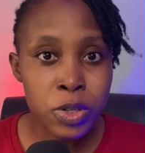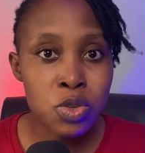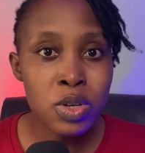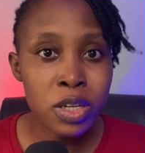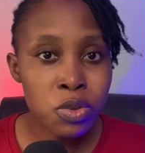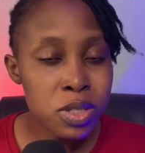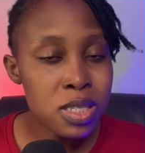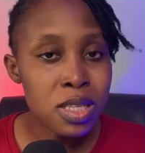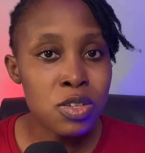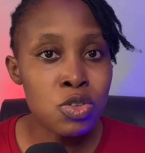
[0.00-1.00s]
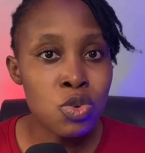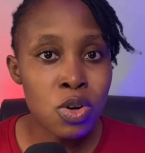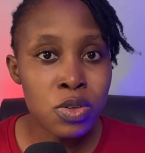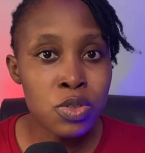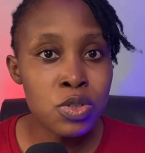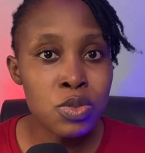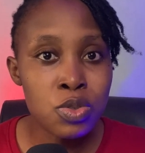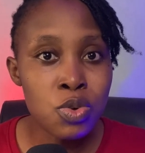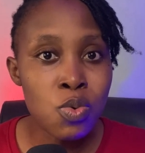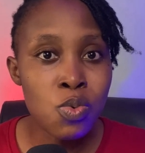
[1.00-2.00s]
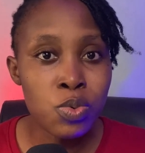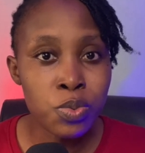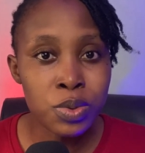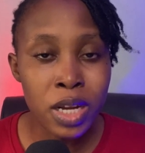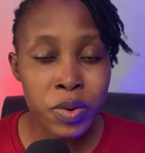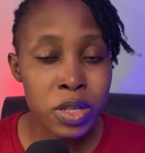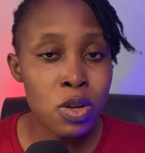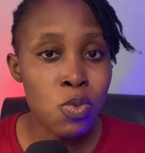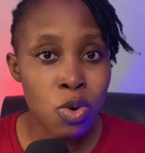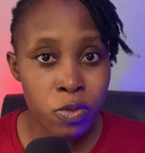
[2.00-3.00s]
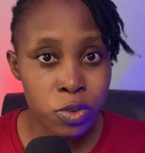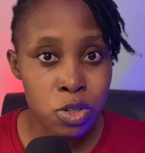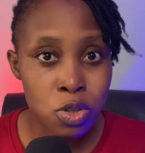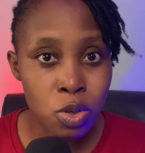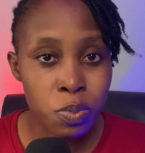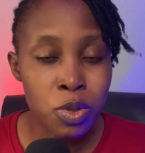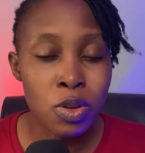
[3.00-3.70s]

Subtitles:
So you don't directly work for this company.